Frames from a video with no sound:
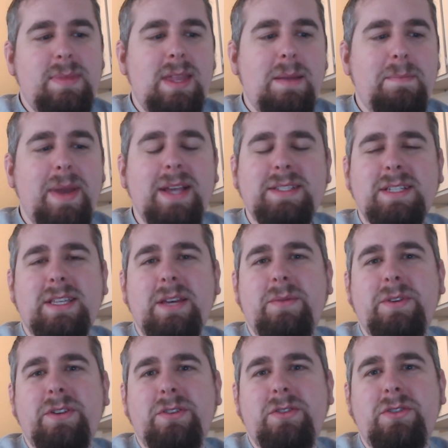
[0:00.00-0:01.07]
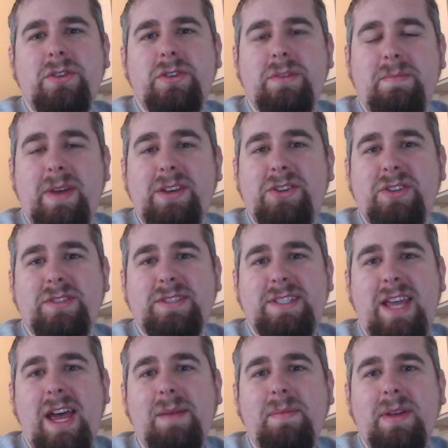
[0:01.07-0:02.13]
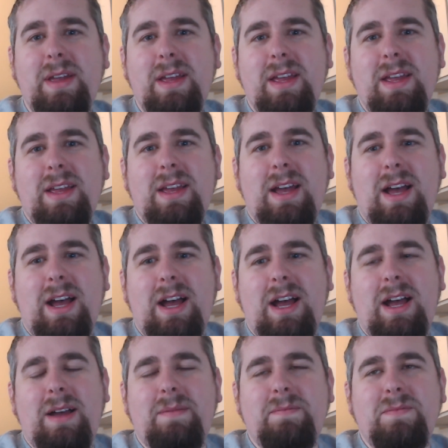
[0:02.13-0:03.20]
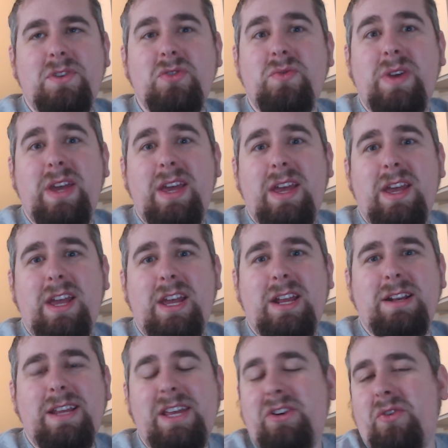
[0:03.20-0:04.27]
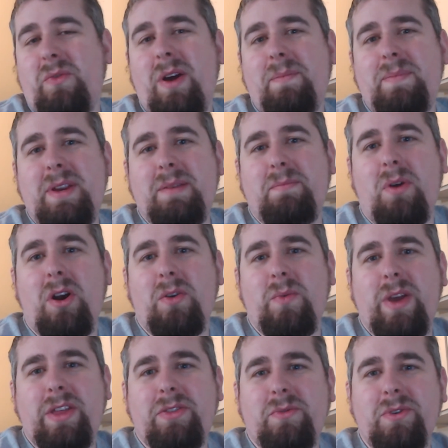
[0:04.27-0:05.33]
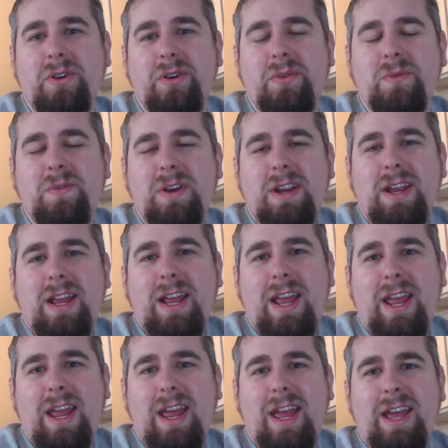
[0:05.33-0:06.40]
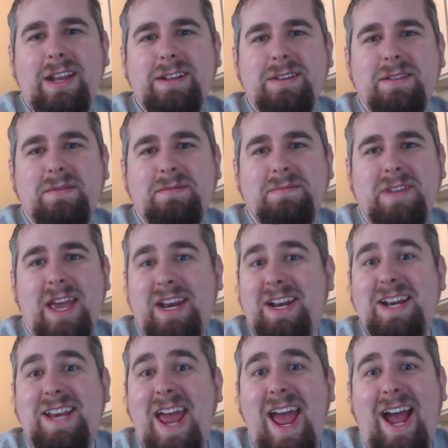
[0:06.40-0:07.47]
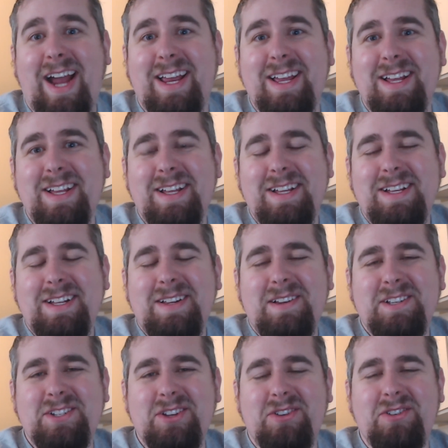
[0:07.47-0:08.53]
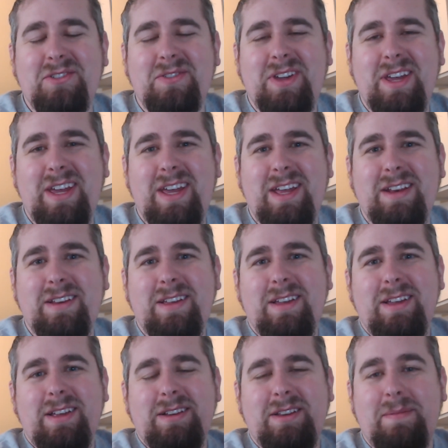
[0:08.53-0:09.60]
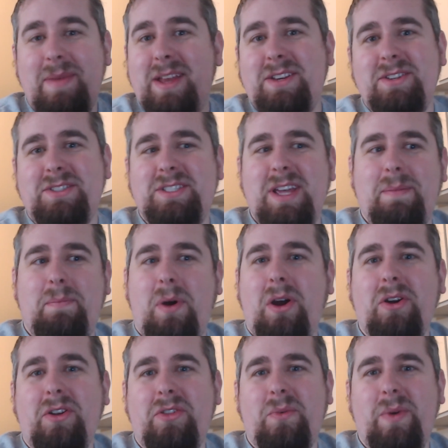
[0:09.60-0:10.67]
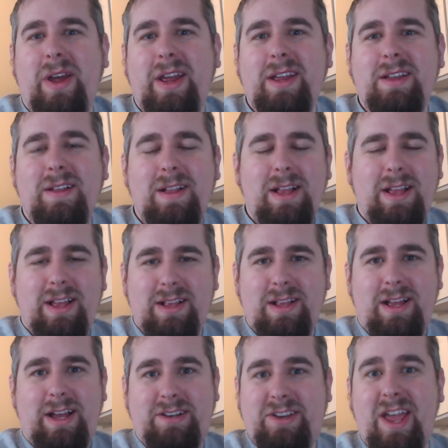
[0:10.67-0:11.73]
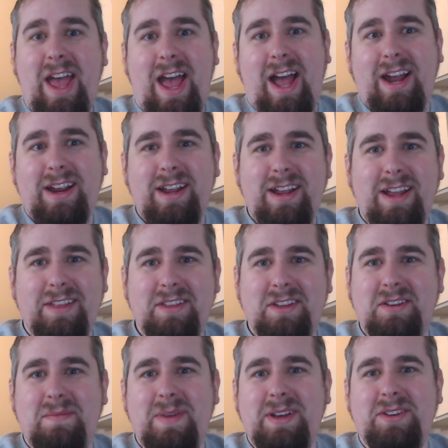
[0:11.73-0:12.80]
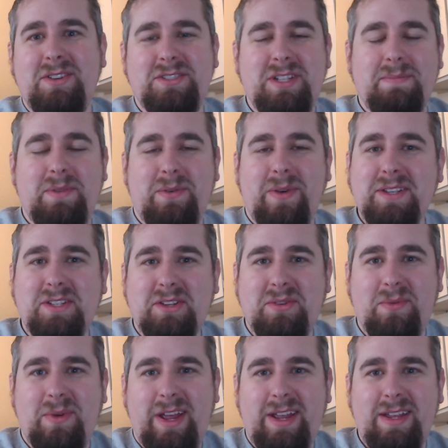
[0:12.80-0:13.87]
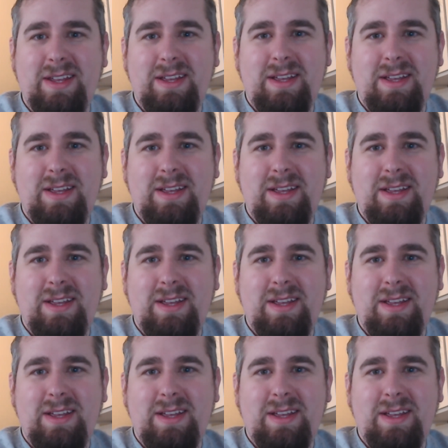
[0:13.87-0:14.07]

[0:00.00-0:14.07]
basically when you do your Dimension step, um, you can interrupt it partway through and get an attack. So you can Dimension step part of the way, attack and then dimension step the rest of the way